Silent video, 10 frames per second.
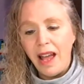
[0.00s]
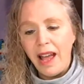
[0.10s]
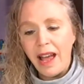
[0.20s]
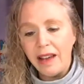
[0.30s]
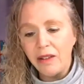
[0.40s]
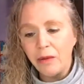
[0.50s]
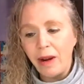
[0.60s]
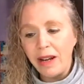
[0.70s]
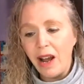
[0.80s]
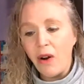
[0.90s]
And
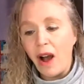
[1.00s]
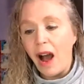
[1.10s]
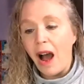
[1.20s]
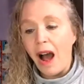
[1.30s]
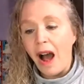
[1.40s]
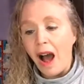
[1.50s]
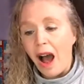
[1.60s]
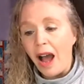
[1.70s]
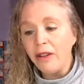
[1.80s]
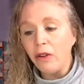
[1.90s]
right now,
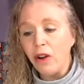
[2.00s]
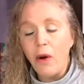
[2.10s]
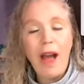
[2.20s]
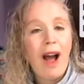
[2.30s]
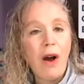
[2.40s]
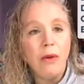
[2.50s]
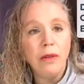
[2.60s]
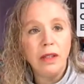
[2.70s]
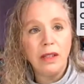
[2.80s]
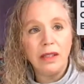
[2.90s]
I don't know how
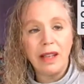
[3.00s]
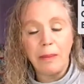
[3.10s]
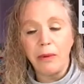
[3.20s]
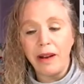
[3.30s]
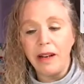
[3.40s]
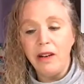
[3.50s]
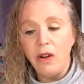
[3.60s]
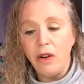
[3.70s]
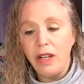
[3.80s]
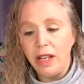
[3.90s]
separated
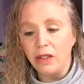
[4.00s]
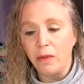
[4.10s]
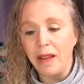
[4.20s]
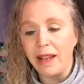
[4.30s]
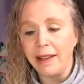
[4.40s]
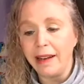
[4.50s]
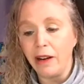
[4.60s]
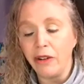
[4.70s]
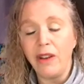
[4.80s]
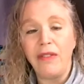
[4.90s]
he is from the
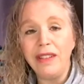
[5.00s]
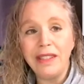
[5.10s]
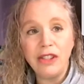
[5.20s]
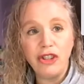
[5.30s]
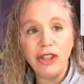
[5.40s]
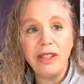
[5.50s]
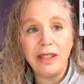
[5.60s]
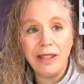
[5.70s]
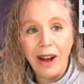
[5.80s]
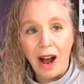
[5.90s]
alienator. If this is
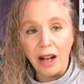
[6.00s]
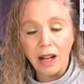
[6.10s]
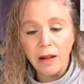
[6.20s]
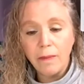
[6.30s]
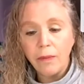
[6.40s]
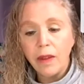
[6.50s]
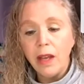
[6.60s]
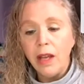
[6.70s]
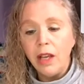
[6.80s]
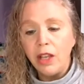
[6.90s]
just talk,
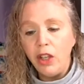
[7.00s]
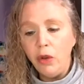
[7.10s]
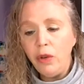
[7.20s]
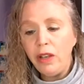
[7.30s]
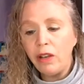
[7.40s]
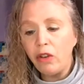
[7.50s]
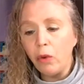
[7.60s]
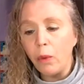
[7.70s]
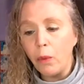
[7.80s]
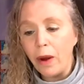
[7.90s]
you need to
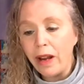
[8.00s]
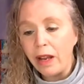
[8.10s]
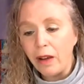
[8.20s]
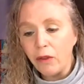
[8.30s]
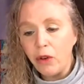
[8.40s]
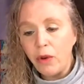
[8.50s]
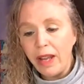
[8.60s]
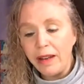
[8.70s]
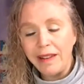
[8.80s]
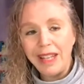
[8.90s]
do whatever you
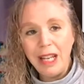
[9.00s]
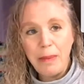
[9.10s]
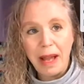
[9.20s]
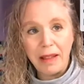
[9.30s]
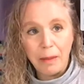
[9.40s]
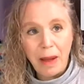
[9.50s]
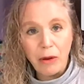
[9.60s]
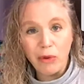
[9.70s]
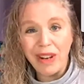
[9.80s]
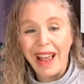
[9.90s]
can to keep the
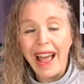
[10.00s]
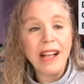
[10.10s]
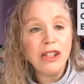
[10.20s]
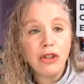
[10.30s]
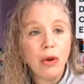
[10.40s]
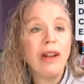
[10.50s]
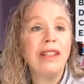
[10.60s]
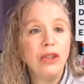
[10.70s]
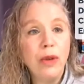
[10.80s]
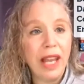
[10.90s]
boundary as strong
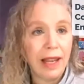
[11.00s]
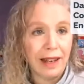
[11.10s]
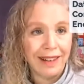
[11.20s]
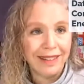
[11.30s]
as you can.